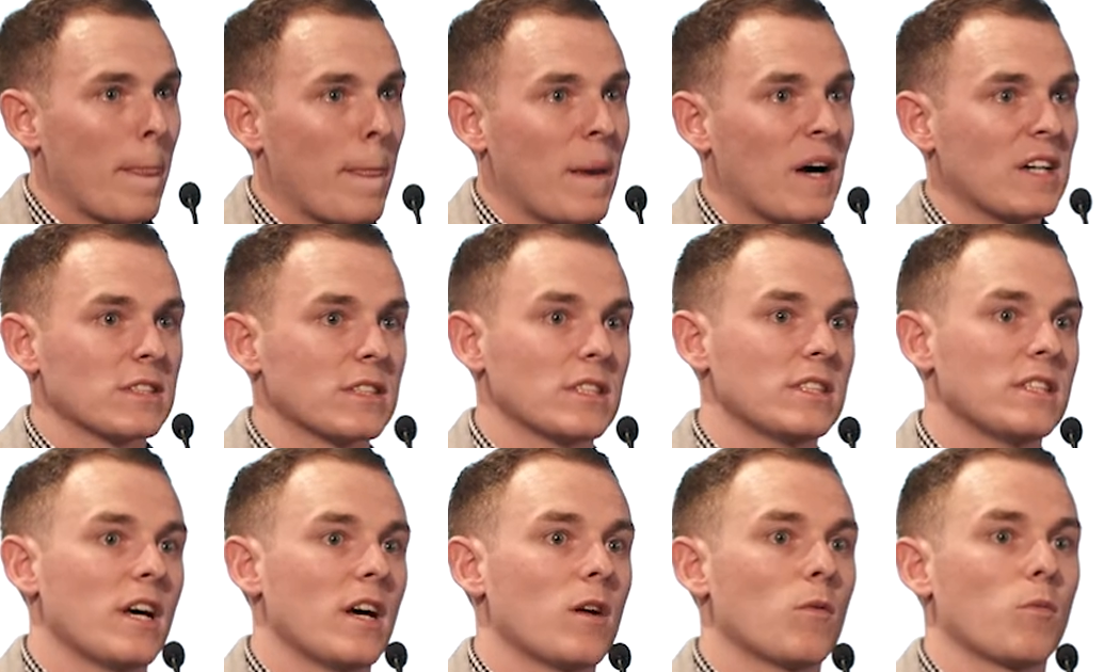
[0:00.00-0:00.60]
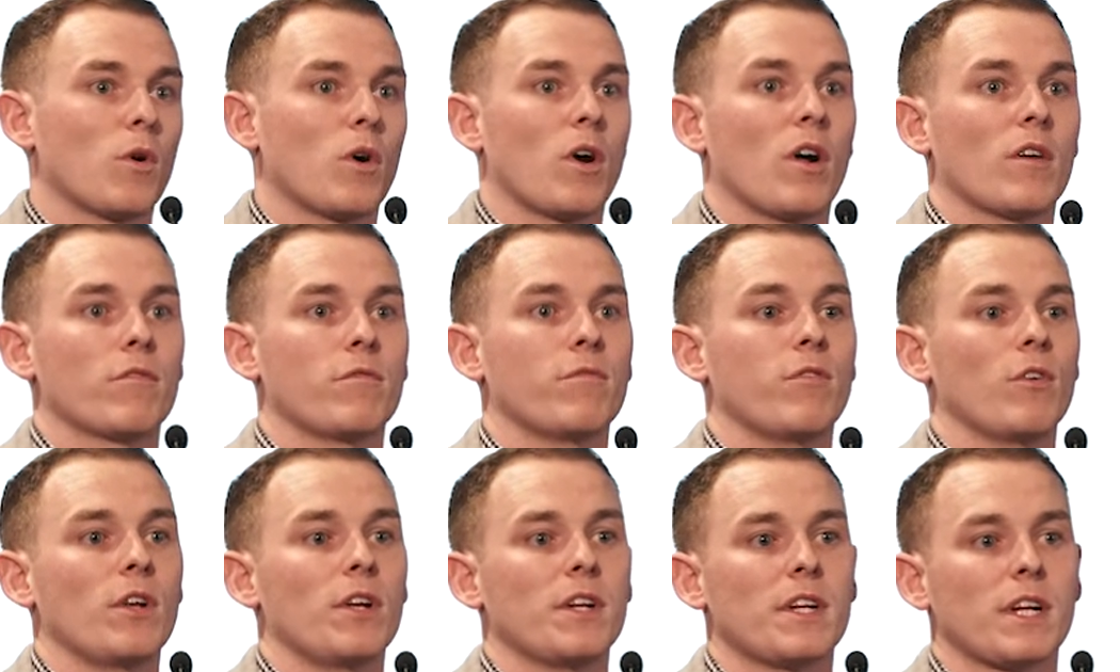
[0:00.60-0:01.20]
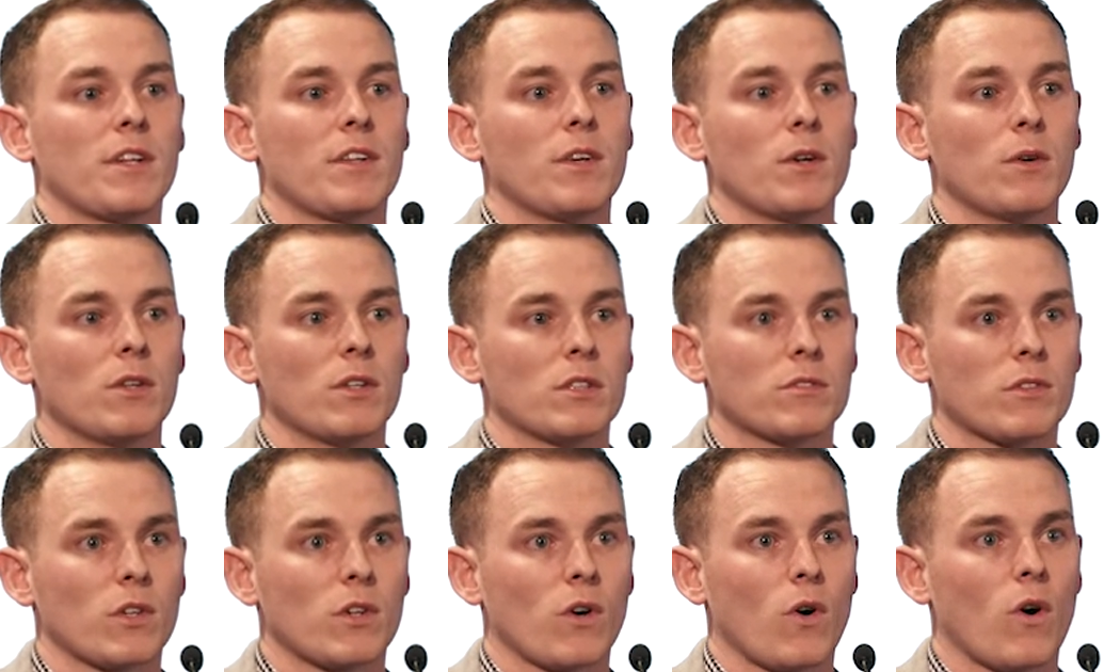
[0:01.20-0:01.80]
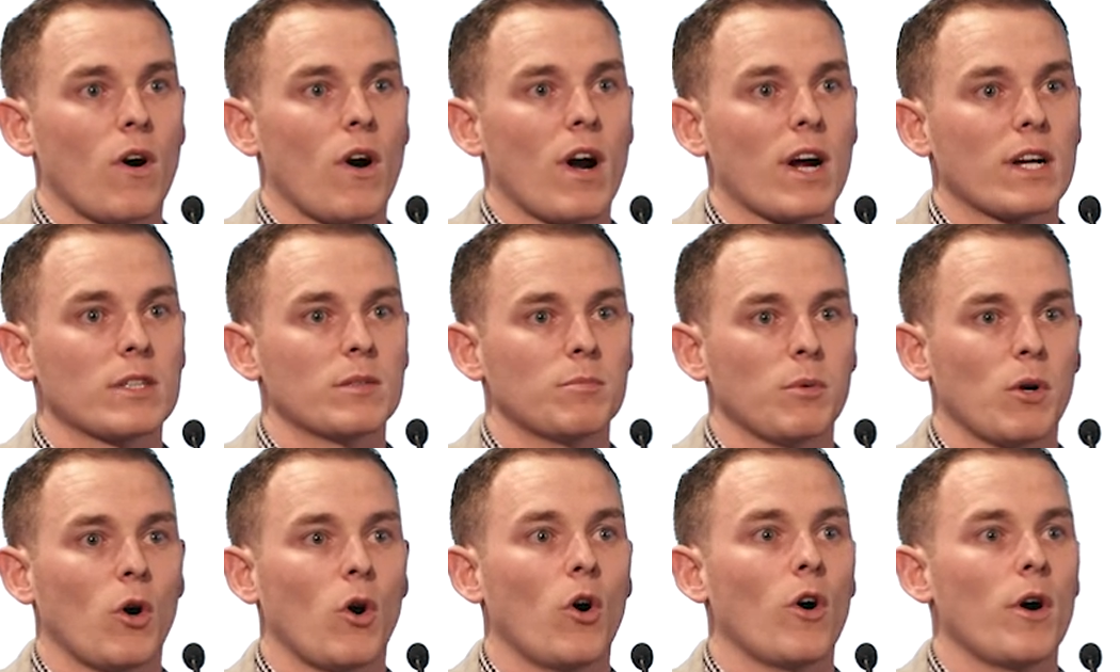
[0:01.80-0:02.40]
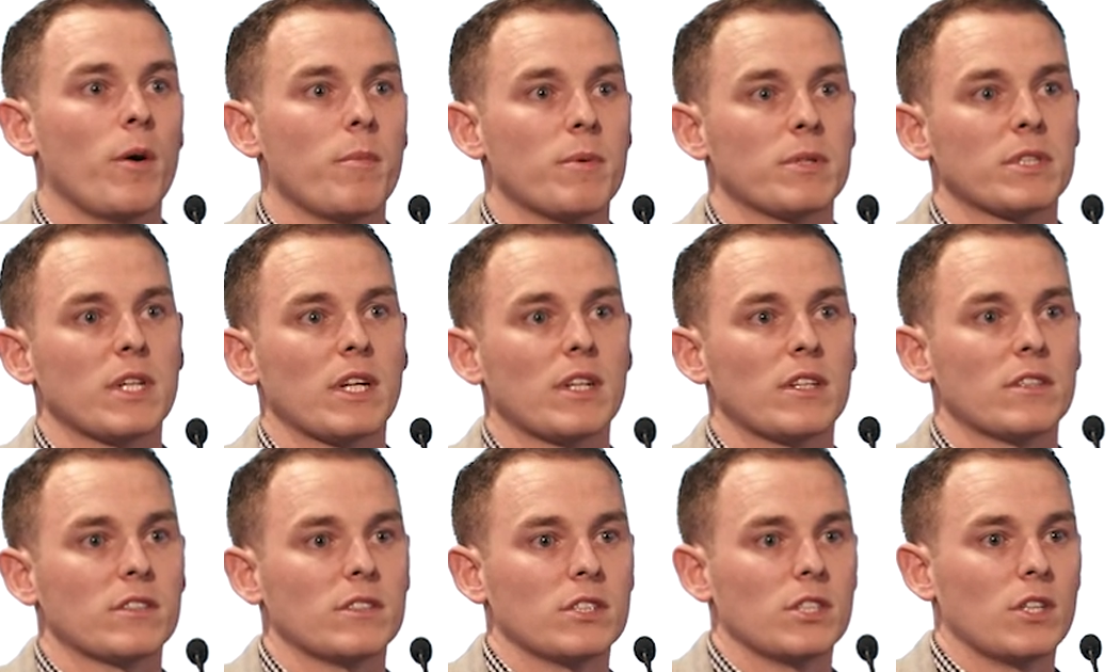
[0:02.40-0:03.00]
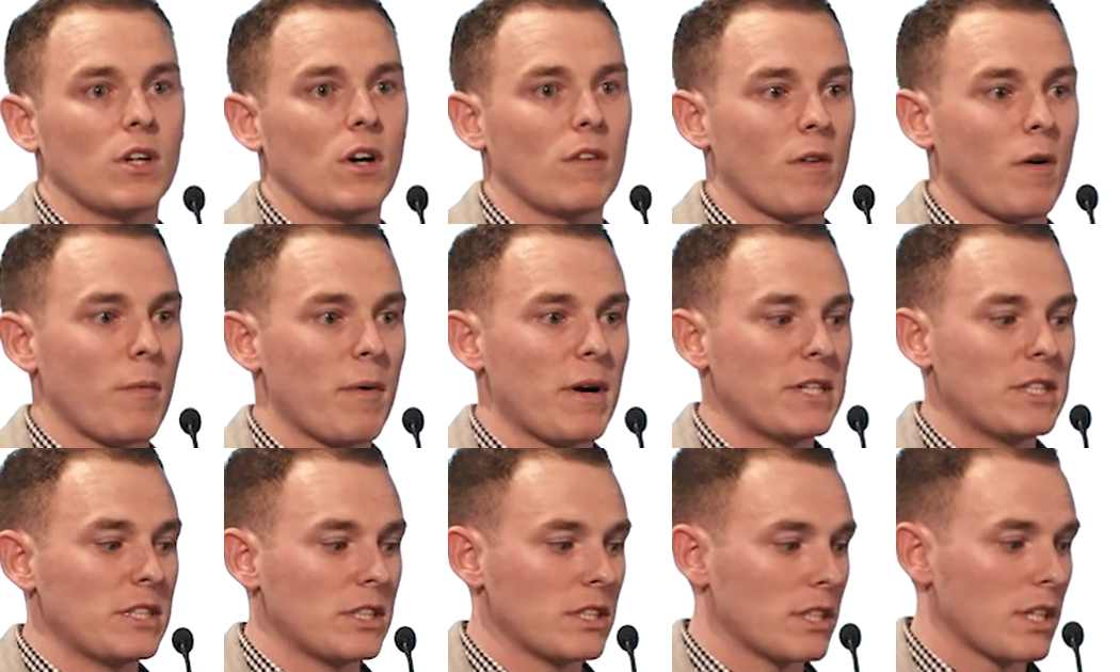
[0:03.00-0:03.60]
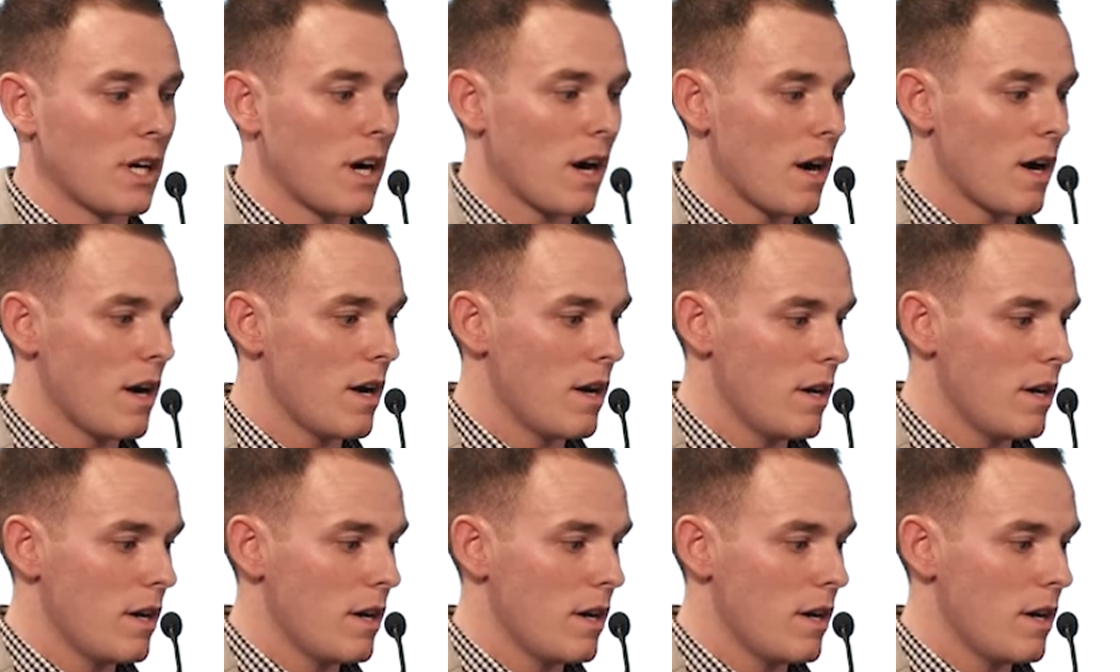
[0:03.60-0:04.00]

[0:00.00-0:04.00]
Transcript: As I said, we're not fully tattooless for thorax, but a high percentage of our patients are.